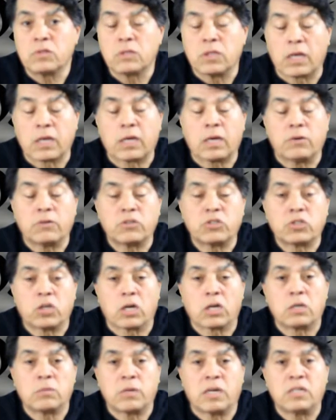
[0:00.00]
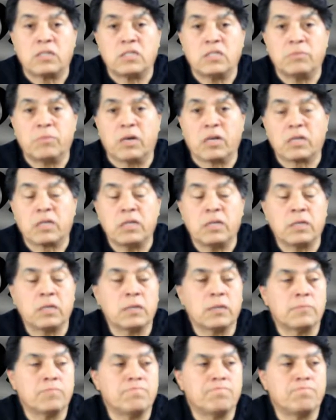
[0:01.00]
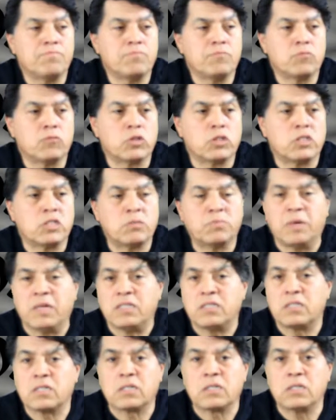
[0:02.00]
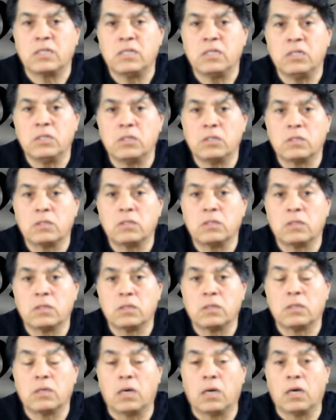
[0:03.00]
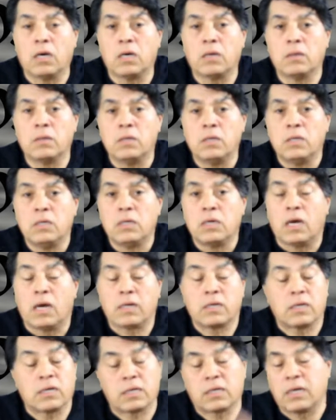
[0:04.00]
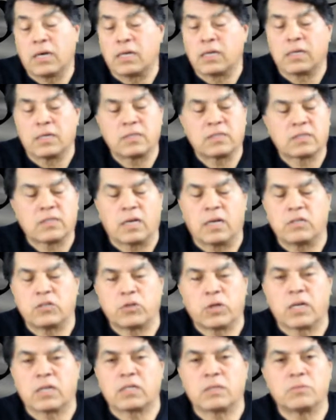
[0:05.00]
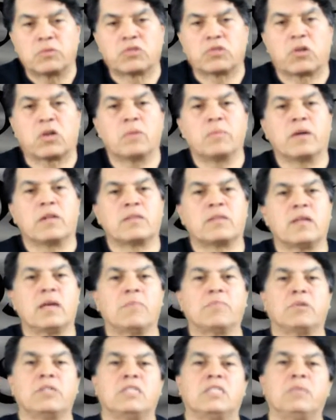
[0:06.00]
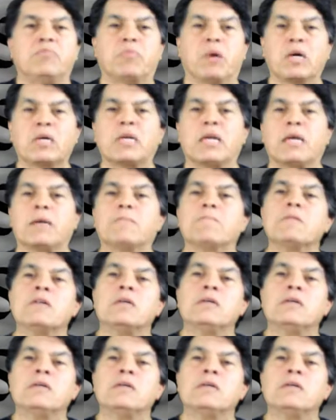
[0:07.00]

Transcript: like I was talking about, debunking, which is basically, I kind of got sidetracked, I'm sorry about that, but debunking.